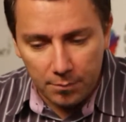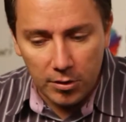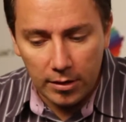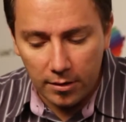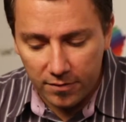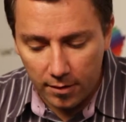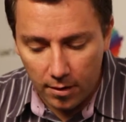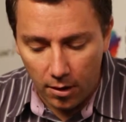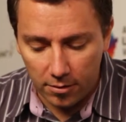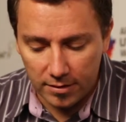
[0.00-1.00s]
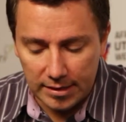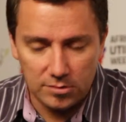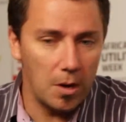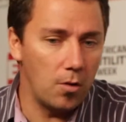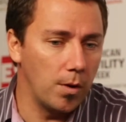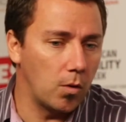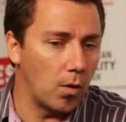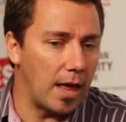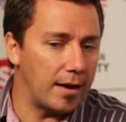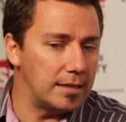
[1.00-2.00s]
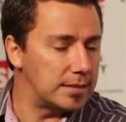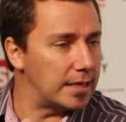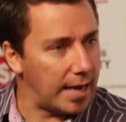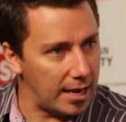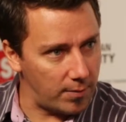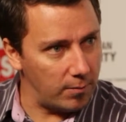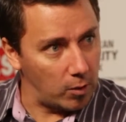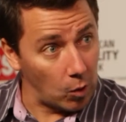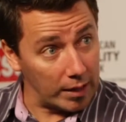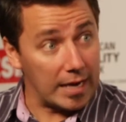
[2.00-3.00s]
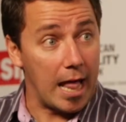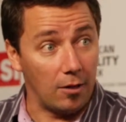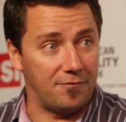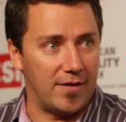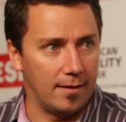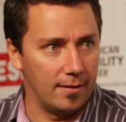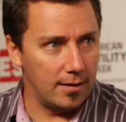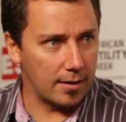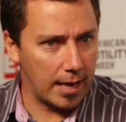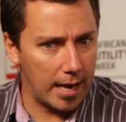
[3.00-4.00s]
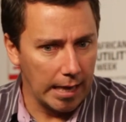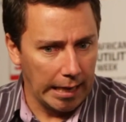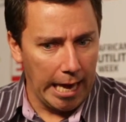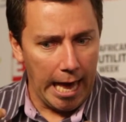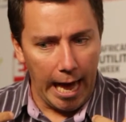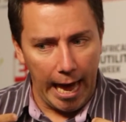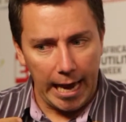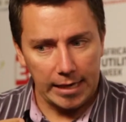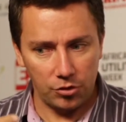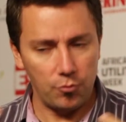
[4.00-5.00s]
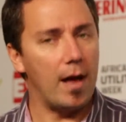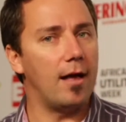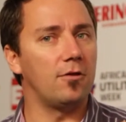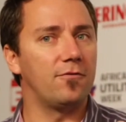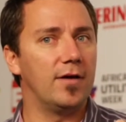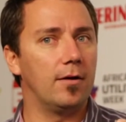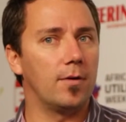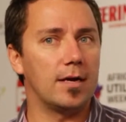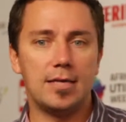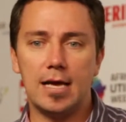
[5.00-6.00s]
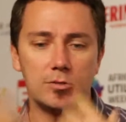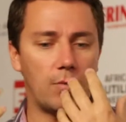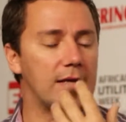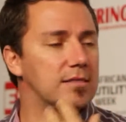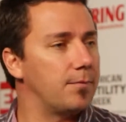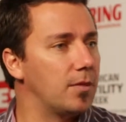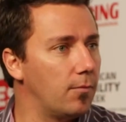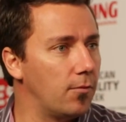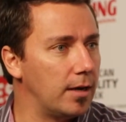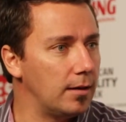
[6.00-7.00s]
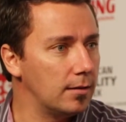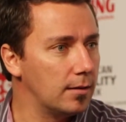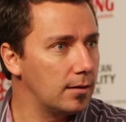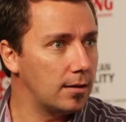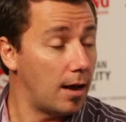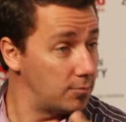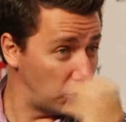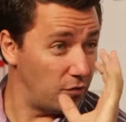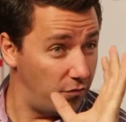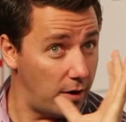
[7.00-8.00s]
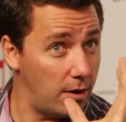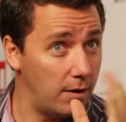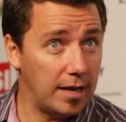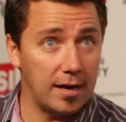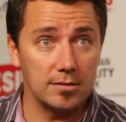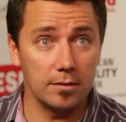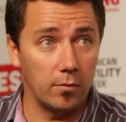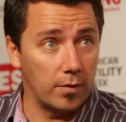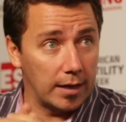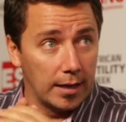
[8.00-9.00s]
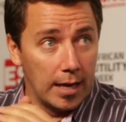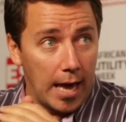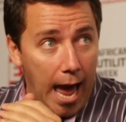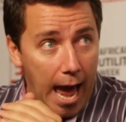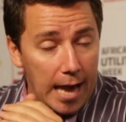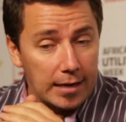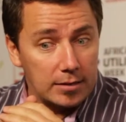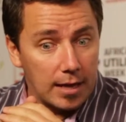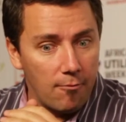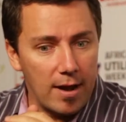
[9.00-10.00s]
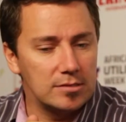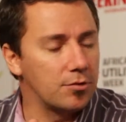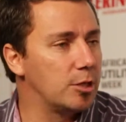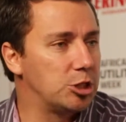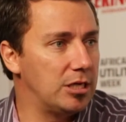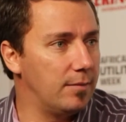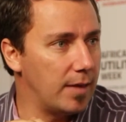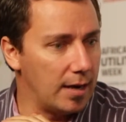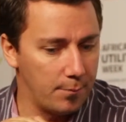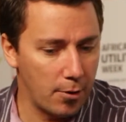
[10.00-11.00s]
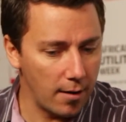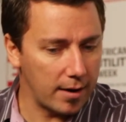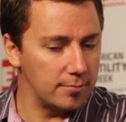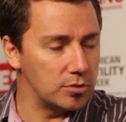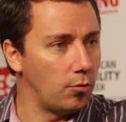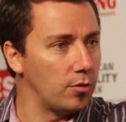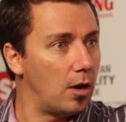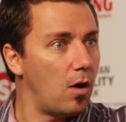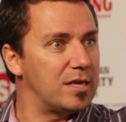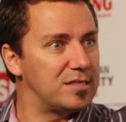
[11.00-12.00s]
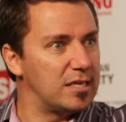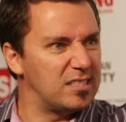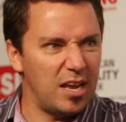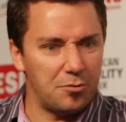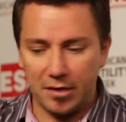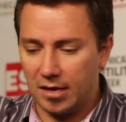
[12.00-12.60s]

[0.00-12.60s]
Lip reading: The beauty of the whole thing is we call our internet gateway, we call it an alpha. Okay. And through our alpha, what it does, wakes up in the morning. I'm talking very early hours in the morning. And it runs a regime, and it programs all the loggers in its network.